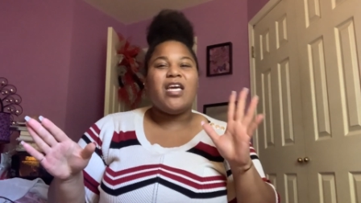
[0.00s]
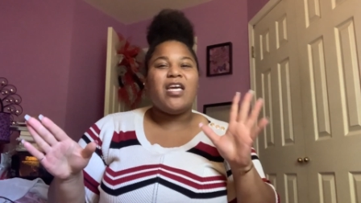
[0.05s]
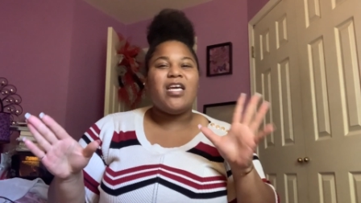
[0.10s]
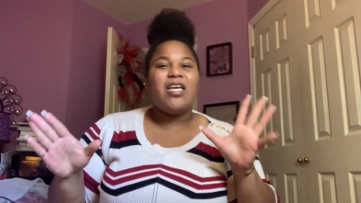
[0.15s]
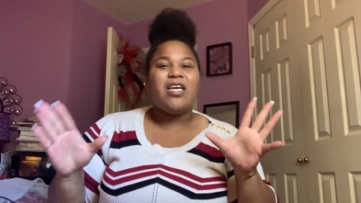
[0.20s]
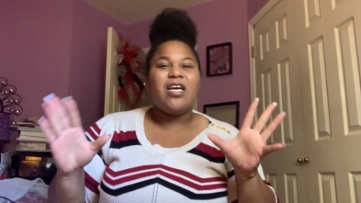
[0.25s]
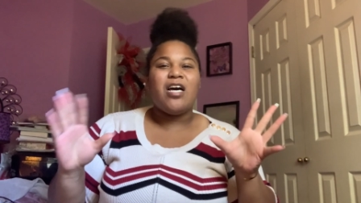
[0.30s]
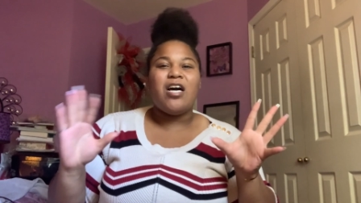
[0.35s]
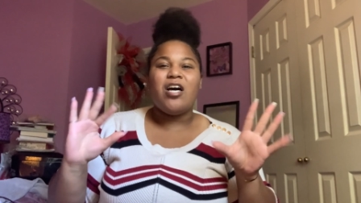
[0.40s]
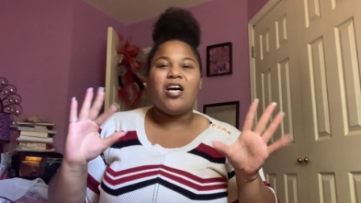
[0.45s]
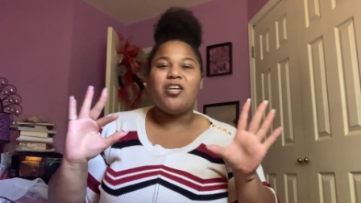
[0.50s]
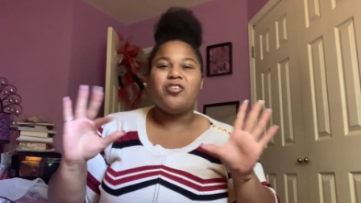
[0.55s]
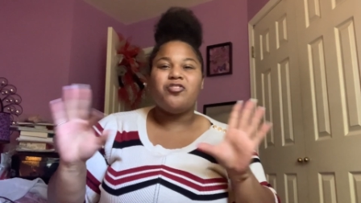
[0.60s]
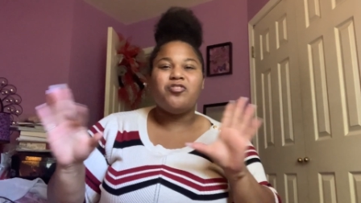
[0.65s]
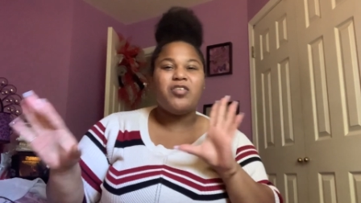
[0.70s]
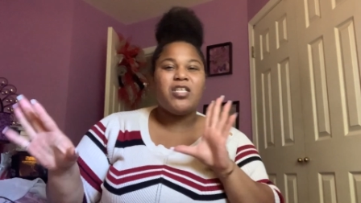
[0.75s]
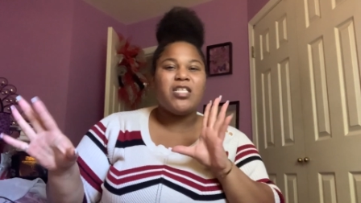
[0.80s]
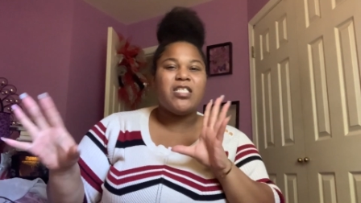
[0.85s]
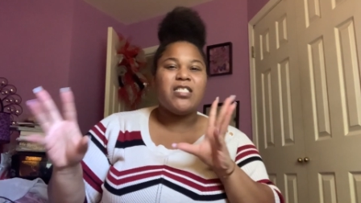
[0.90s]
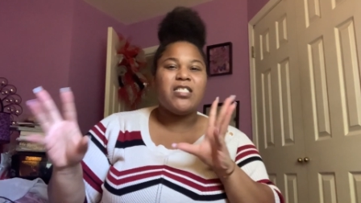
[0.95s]

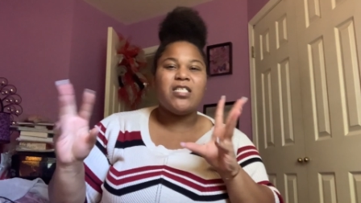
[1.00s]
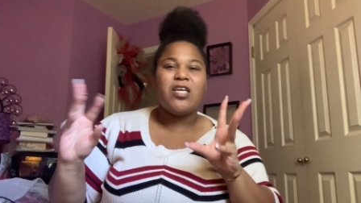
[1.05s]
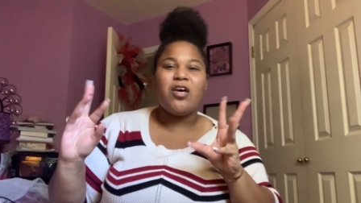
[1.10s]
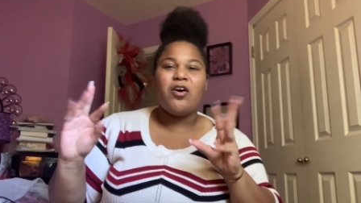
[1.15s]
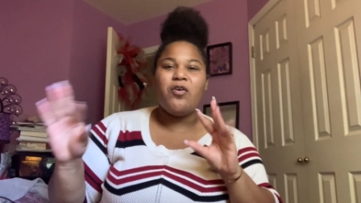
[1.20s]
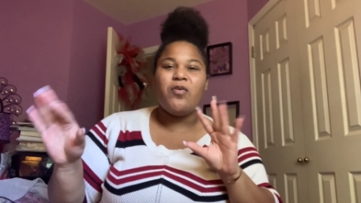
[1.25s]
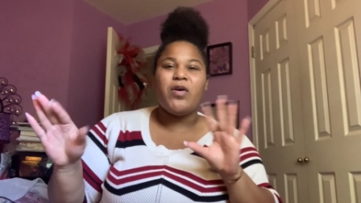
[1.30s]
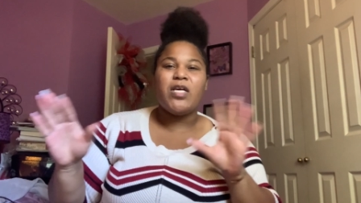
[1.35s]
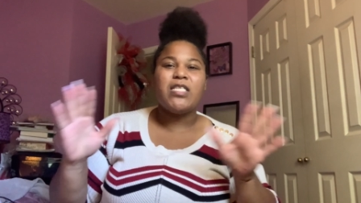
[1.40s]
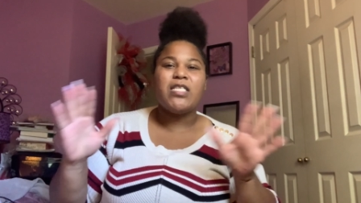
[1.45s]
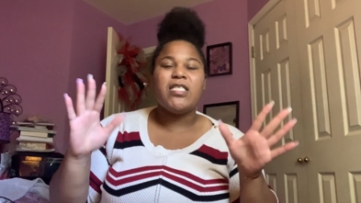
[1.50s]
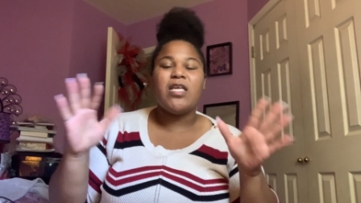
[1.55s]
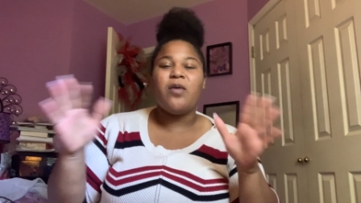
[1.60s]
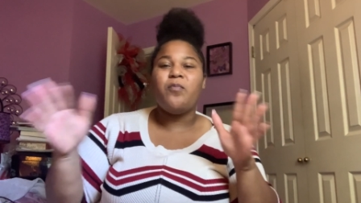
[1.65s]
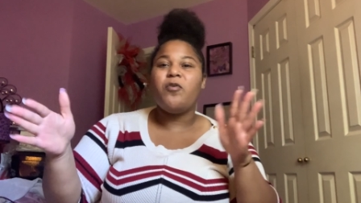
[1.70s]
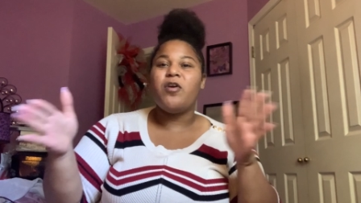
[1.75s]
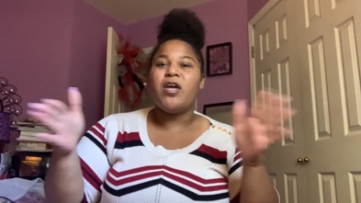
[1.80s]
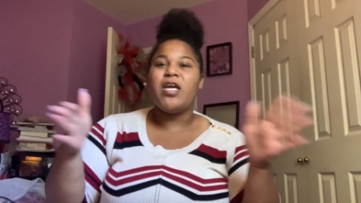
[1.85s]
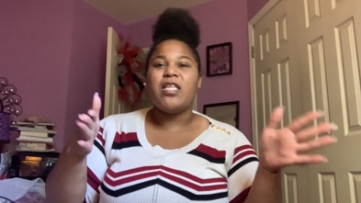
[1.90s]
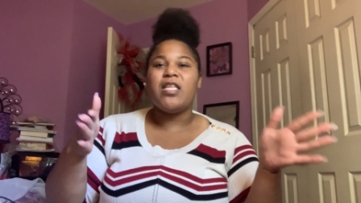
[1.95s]
100 and so. It's
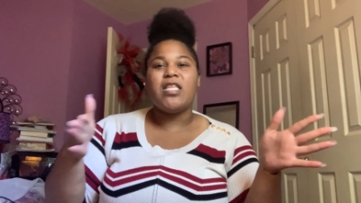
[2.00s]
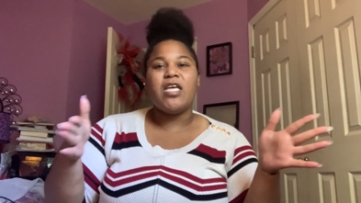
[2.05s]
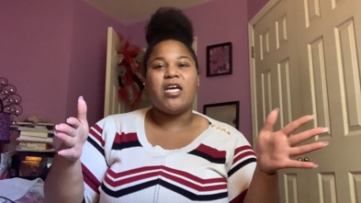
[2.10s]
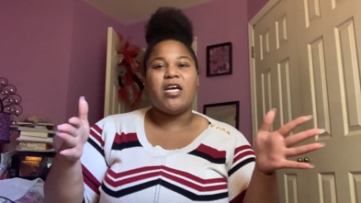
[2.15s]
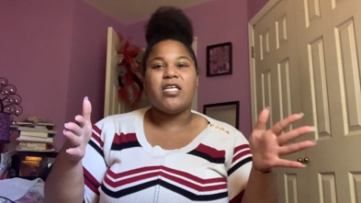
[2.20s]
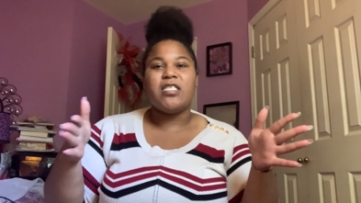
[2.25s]
somewhere in there.